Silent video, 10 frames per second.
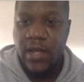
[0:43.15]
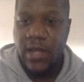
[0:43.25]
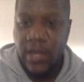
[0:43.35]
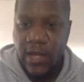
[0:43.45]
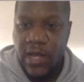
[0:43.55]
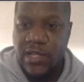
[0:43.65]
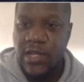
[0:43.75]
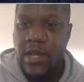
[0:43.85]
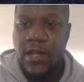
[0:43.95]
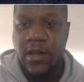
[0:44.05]
alerts,
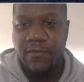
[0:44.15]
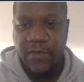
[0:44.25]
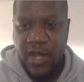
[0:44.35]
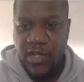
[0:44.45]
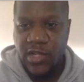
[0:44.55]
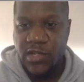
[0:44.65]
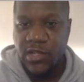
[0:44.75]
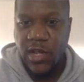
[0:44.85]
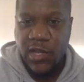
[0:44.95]
conversions,